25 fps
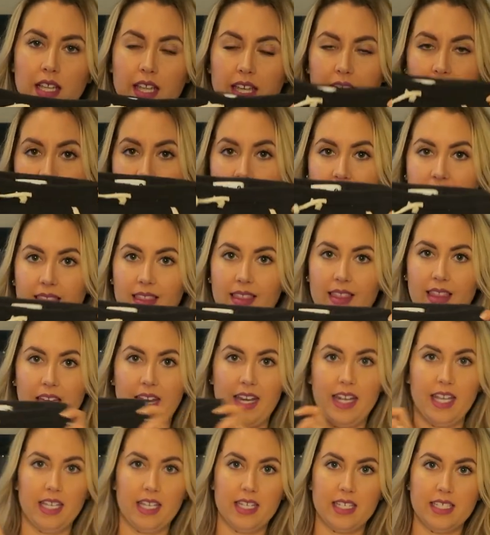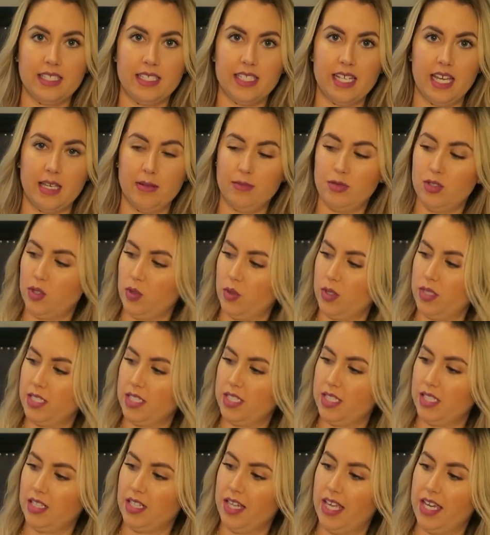like athletic type
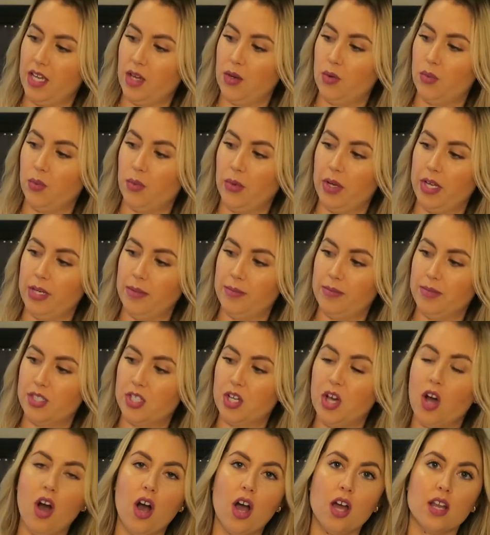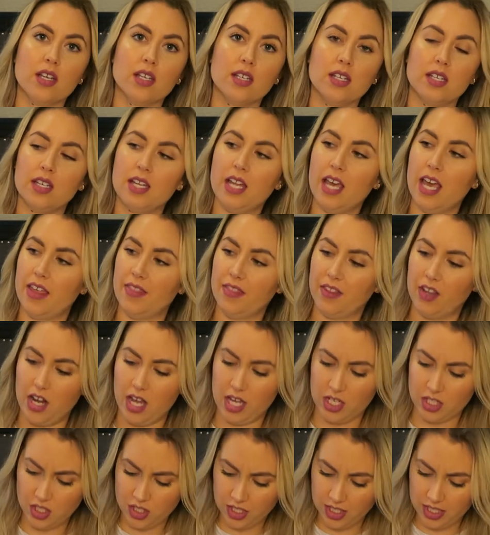shorts. They're like a ribbed cotton and they're
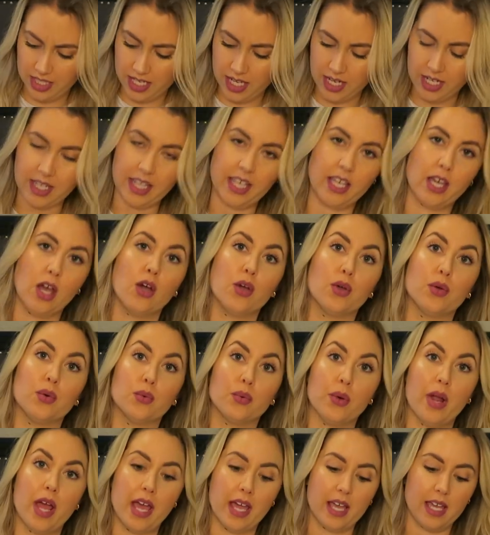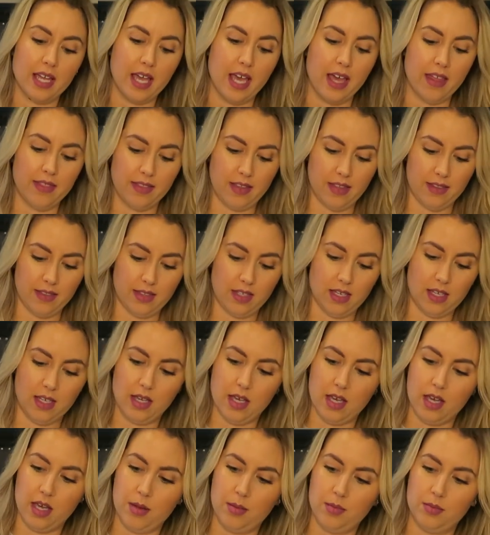actually kind of like a gray. And then
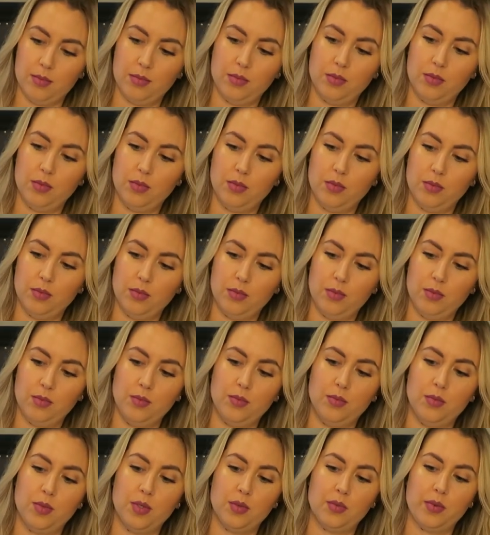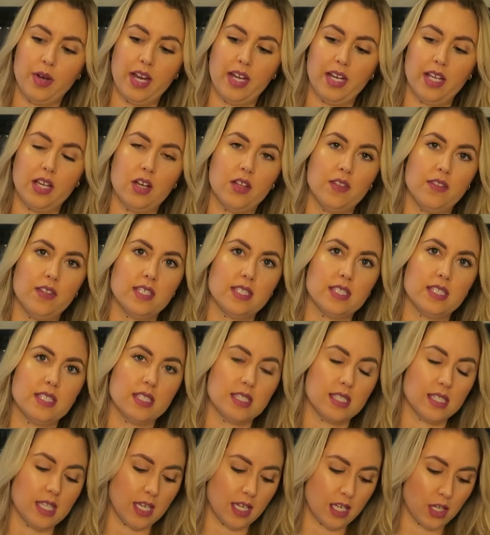the um, the writing on this
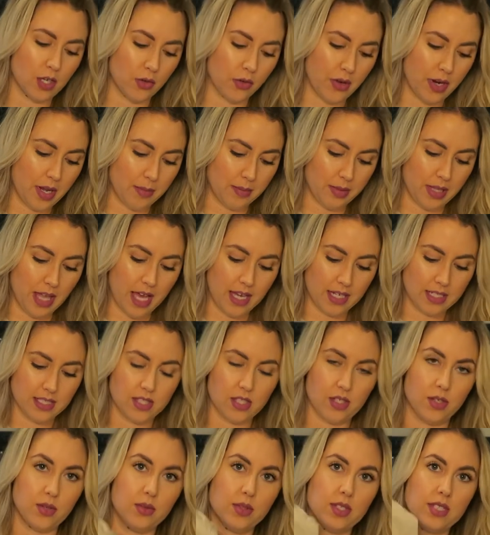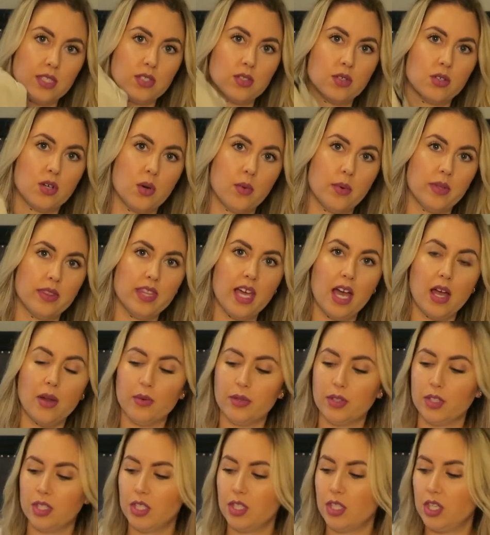is like a gray black. So this will go with that
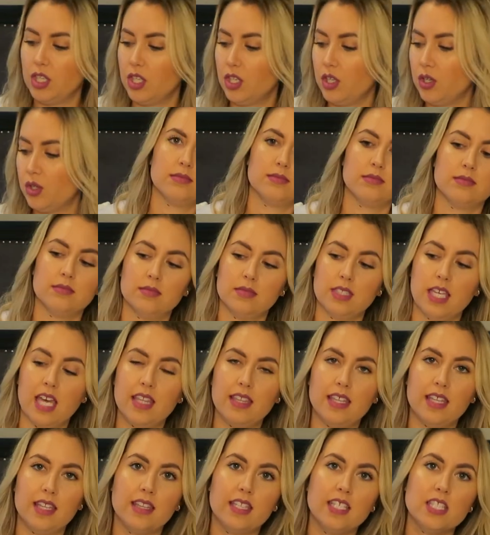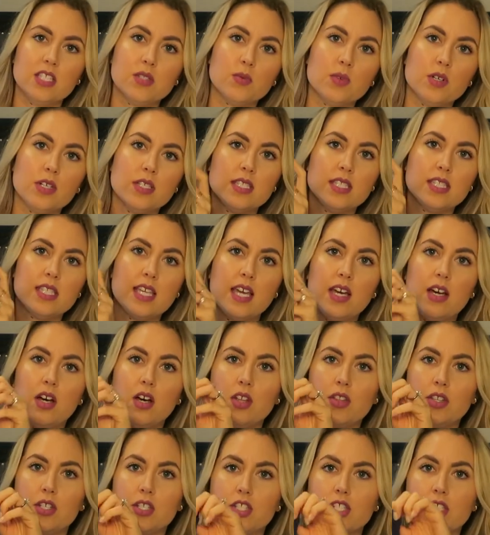really cute. And then these were on
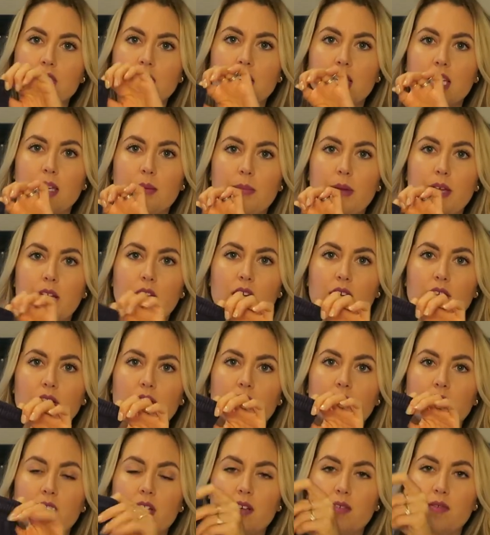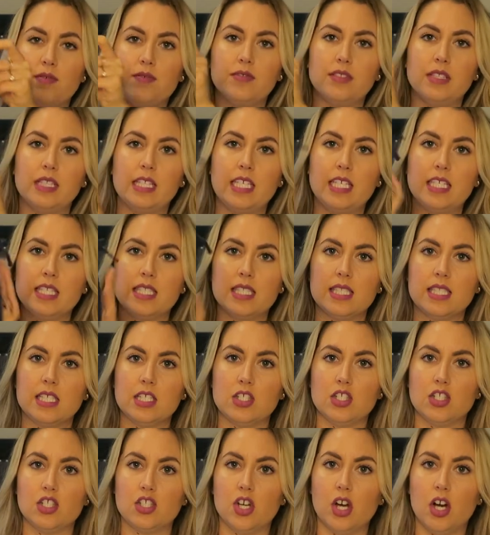sale. They're just like a pair of fleece
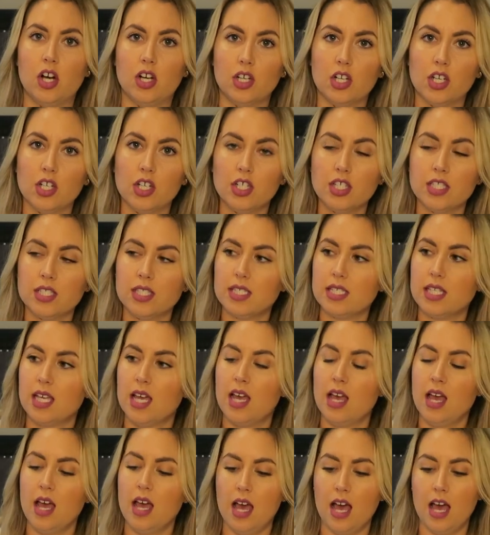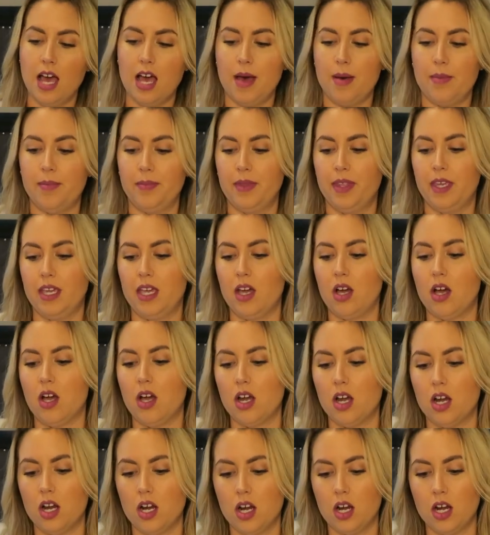joggers. Um, they
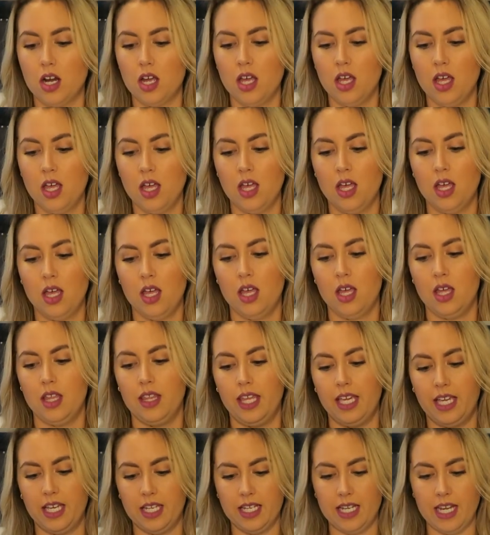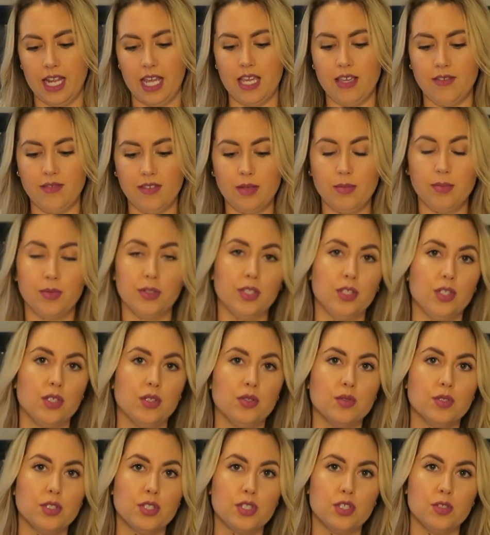are like a navy
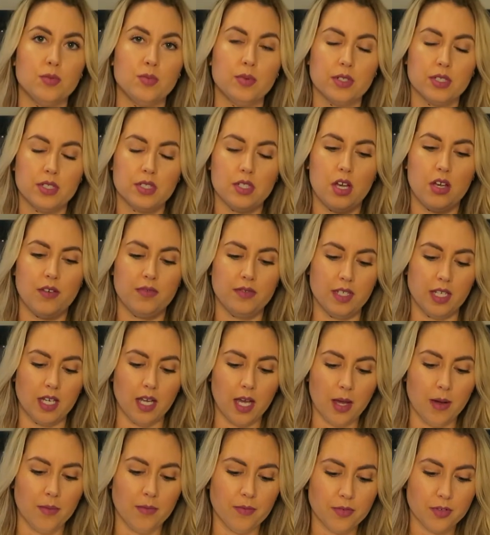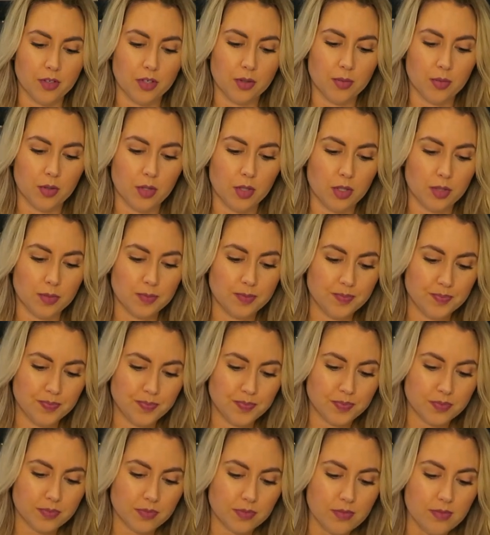blue, super soft and comfortable.
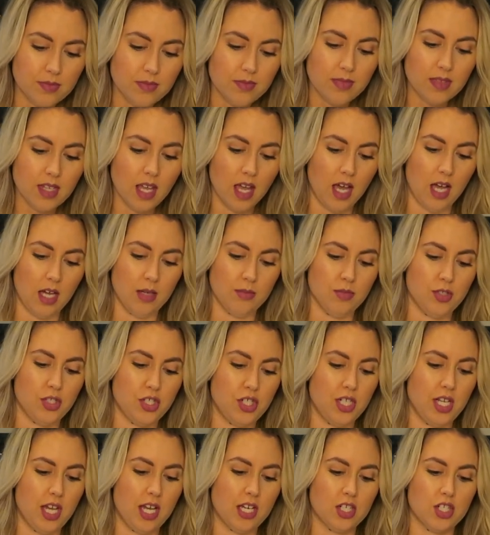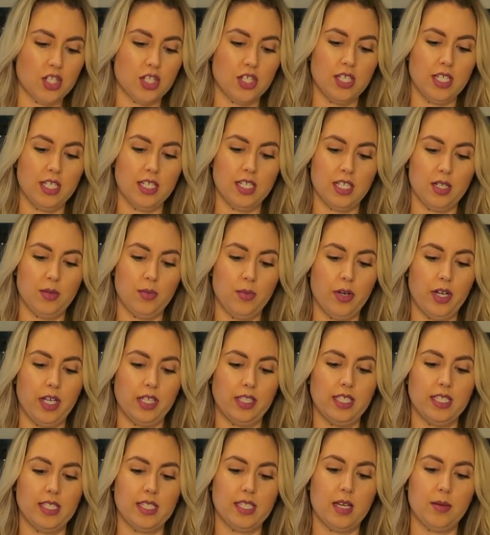Um, she actually ended up
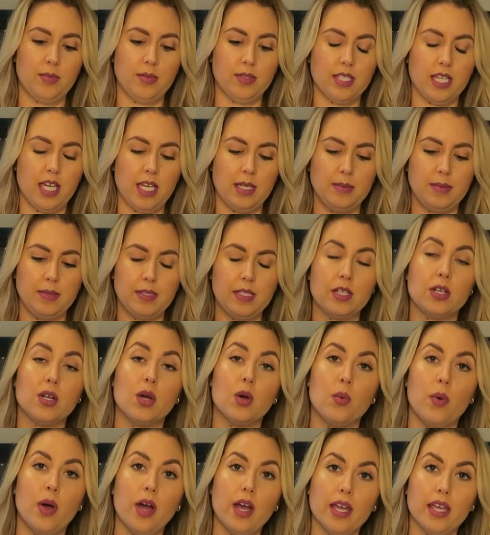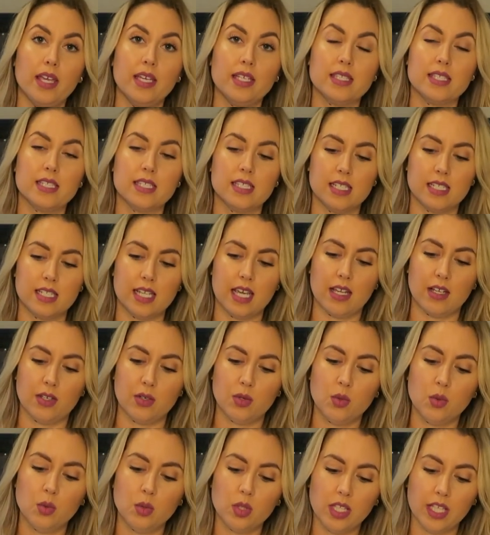wearing these a couple times in Hawaii because it did get
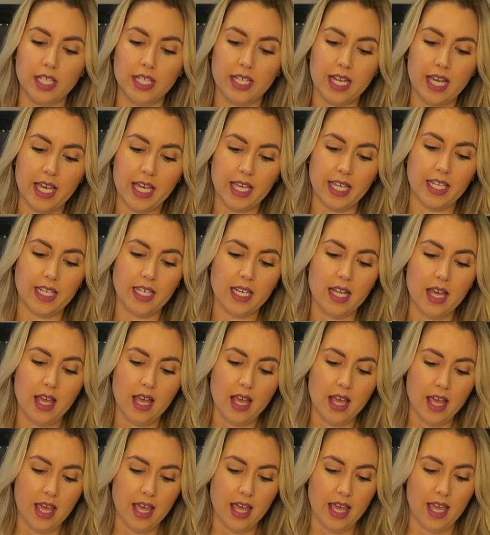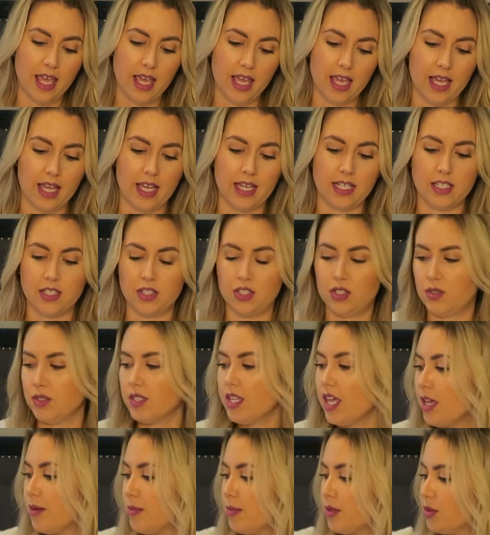cool at night and those
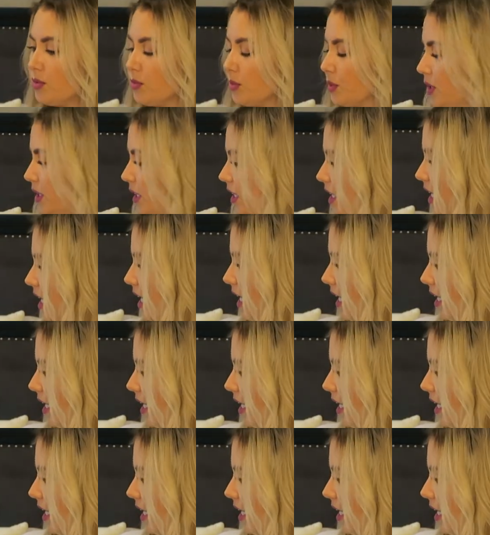came in really